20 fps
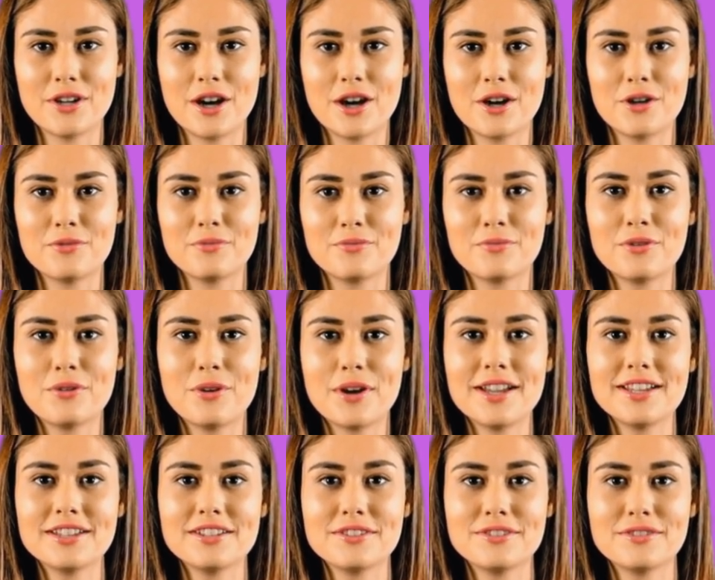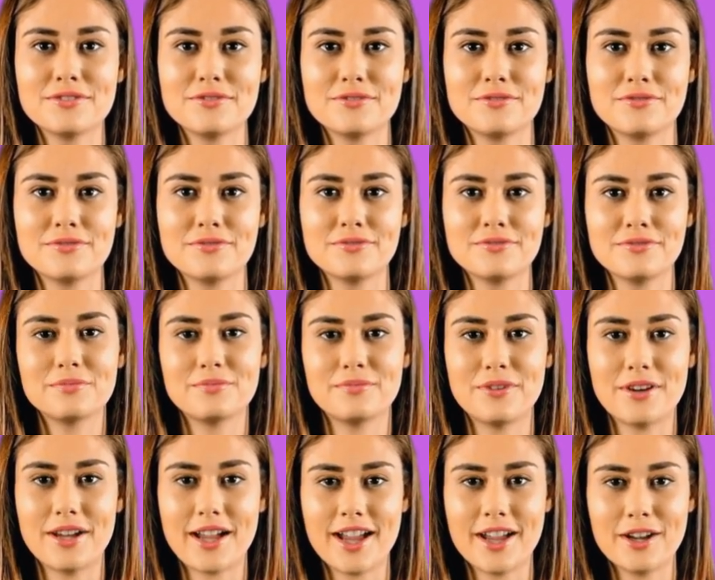AI systems must use
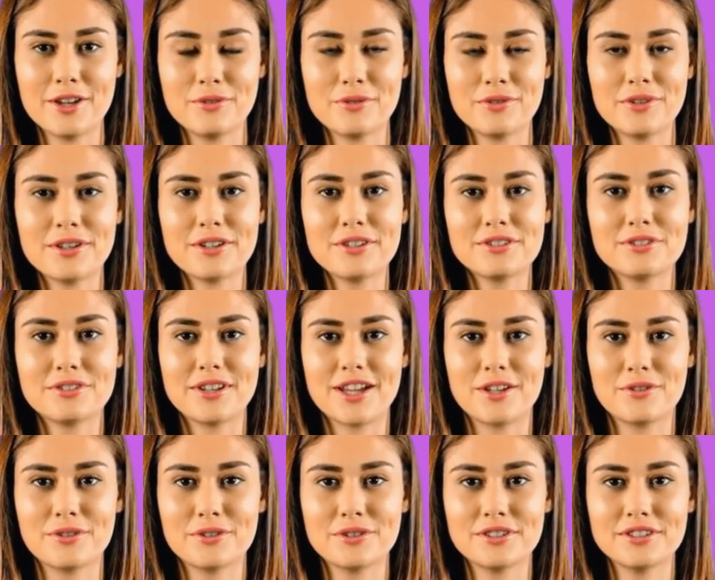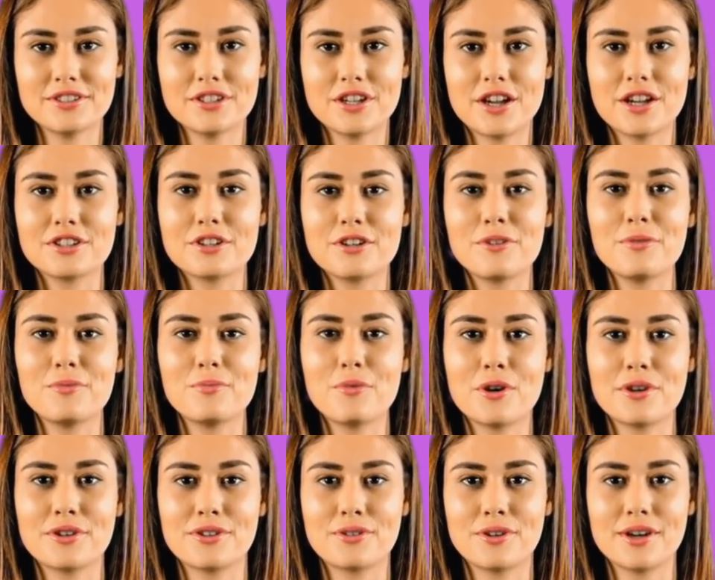advanced techniques like natural
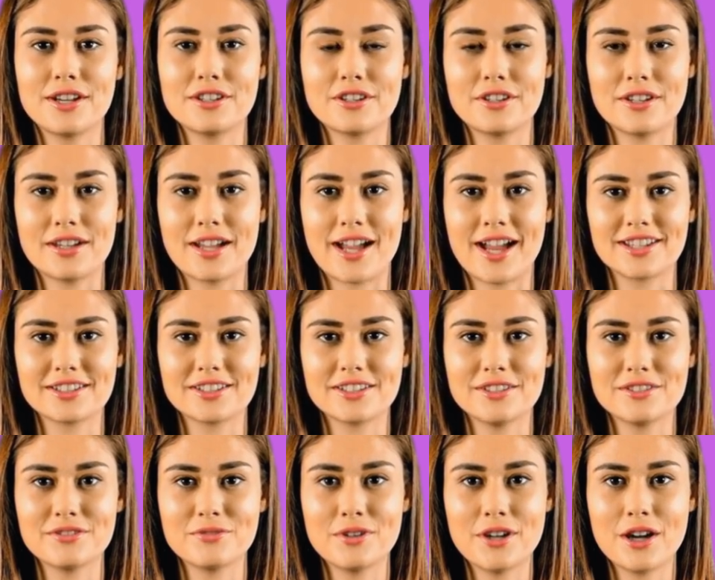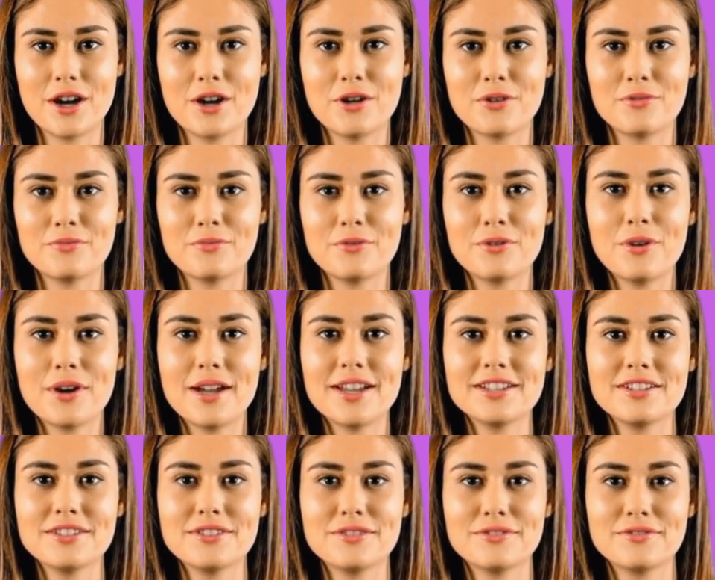language processing and computer
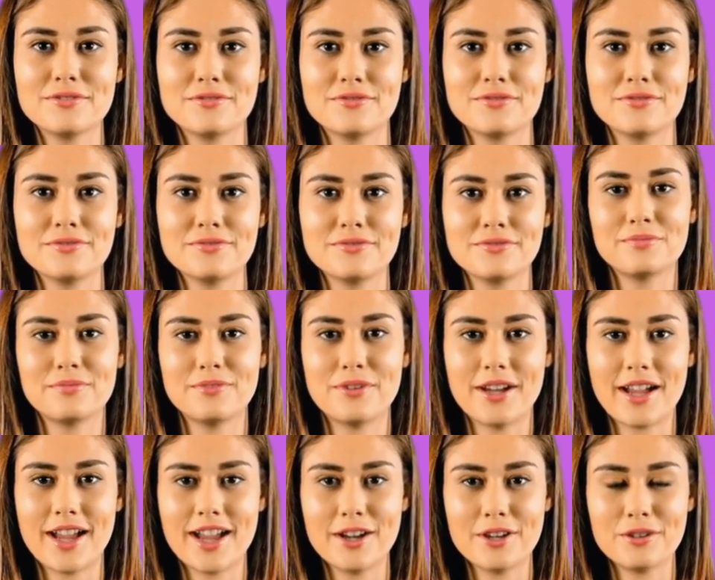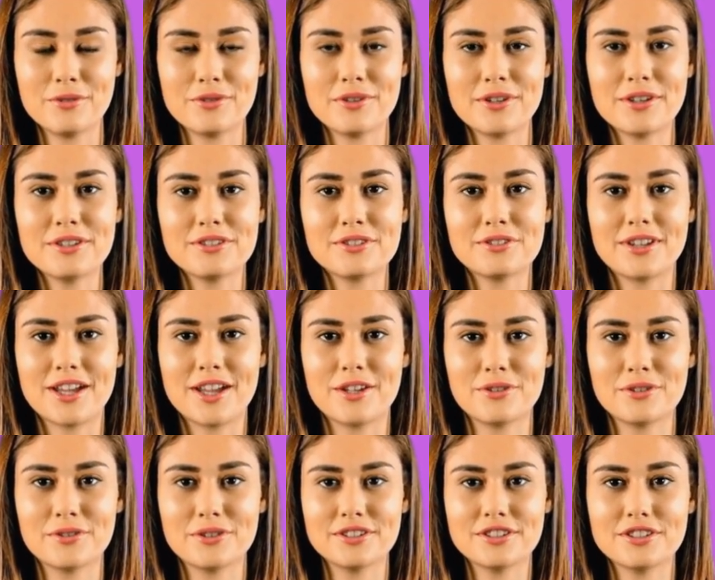vision to extract meaningful
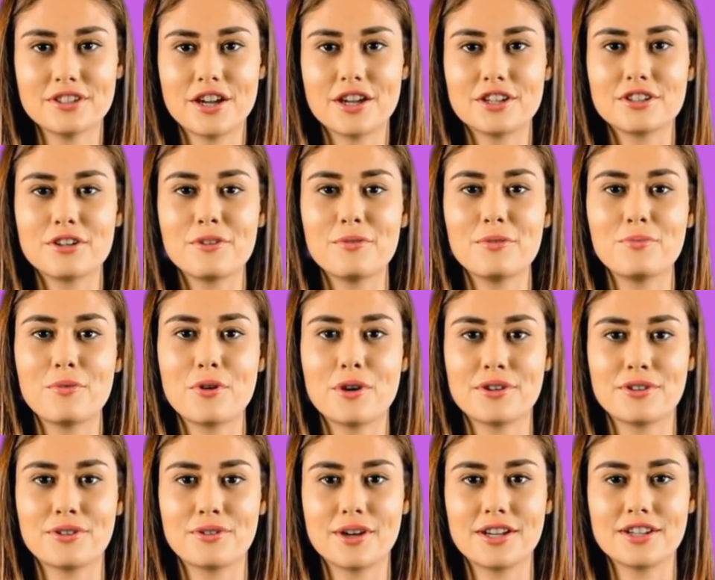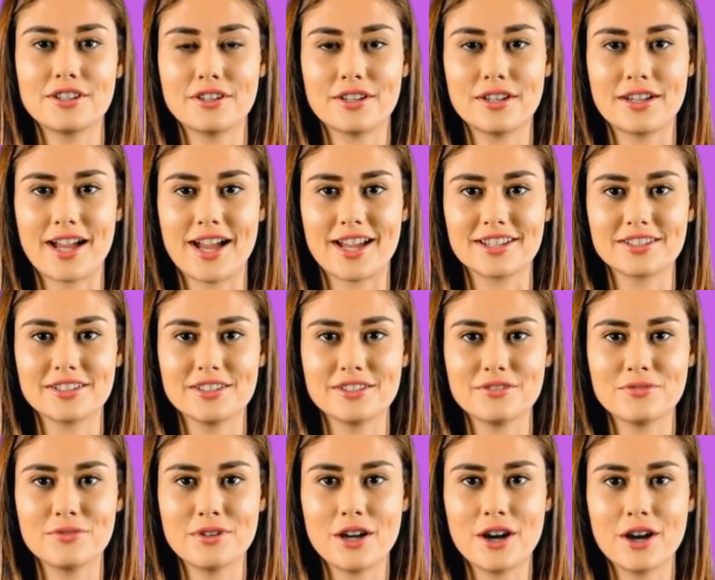insights, which can be computationally
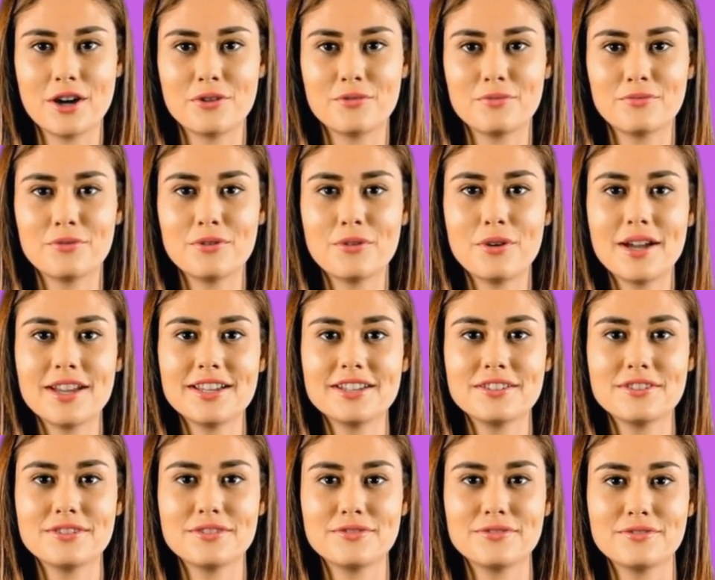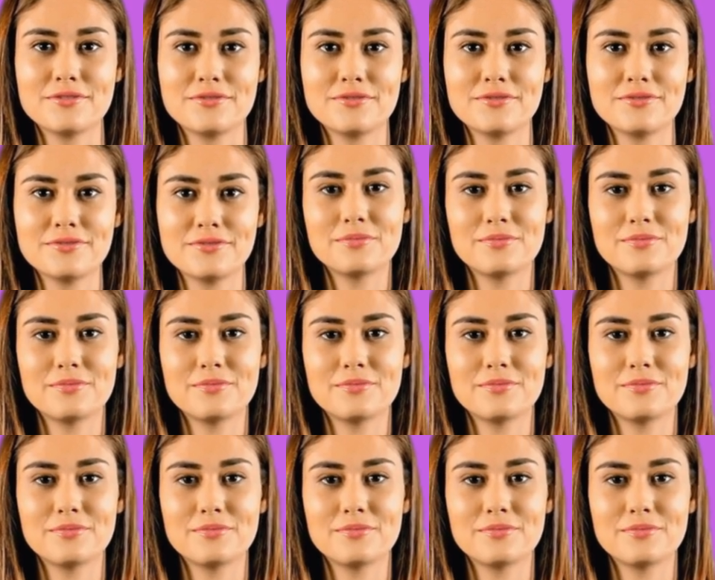expensive and complex.